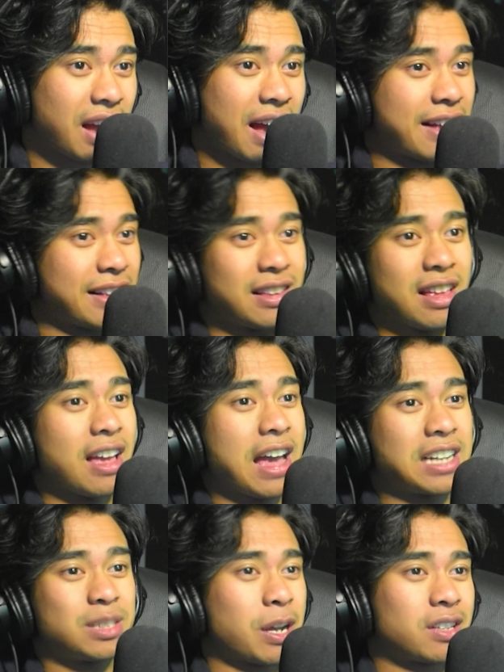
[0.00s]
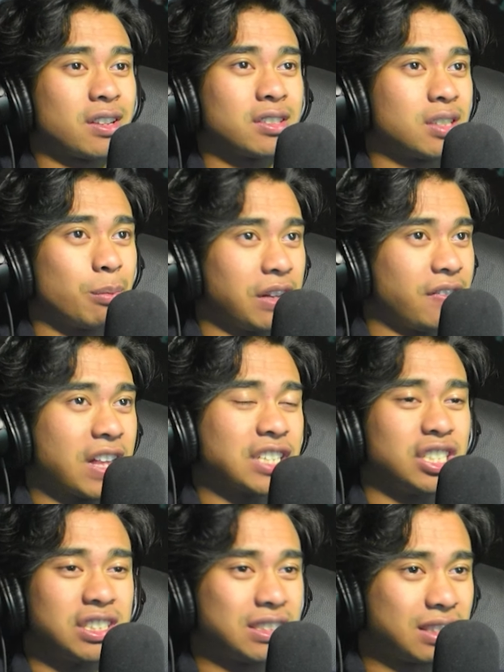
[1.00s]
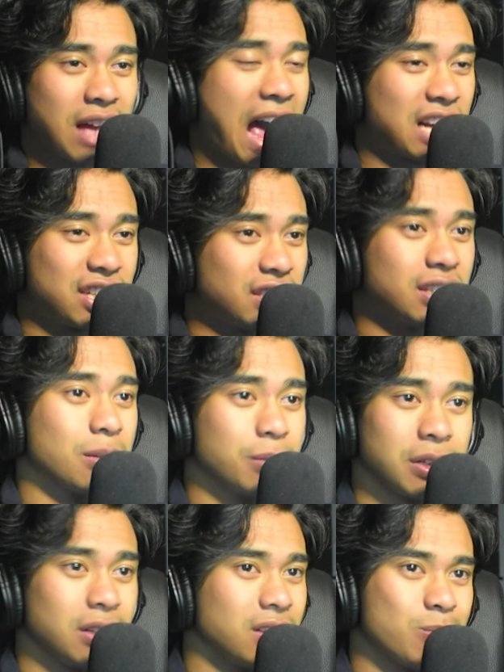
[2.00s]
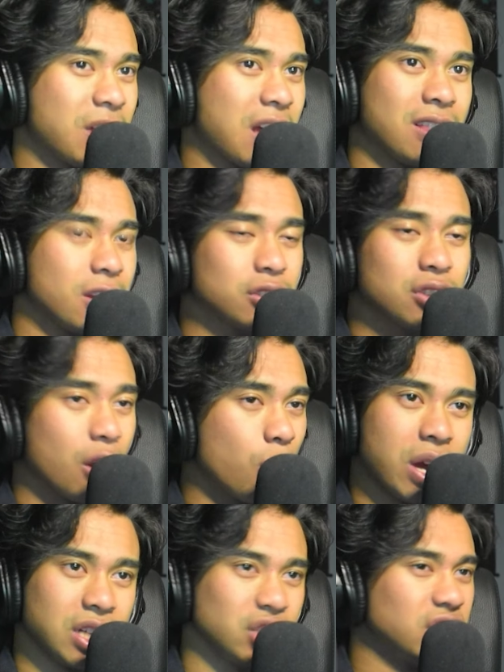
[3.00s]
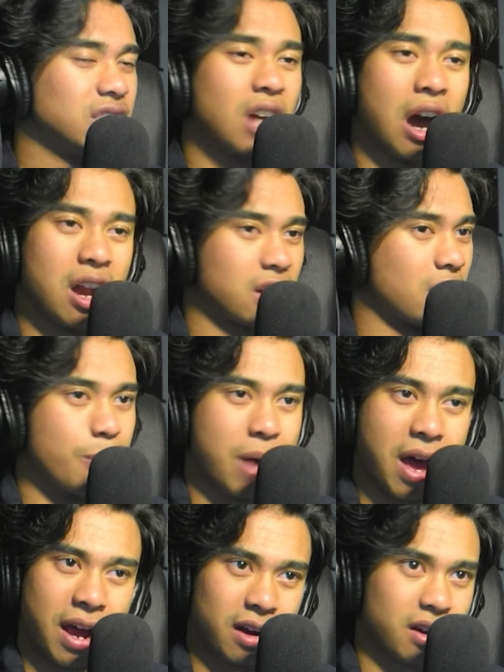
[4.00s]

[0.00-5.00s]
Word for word: and expect us to believe that she's actually completely dead. There's no way. She's gotta come back.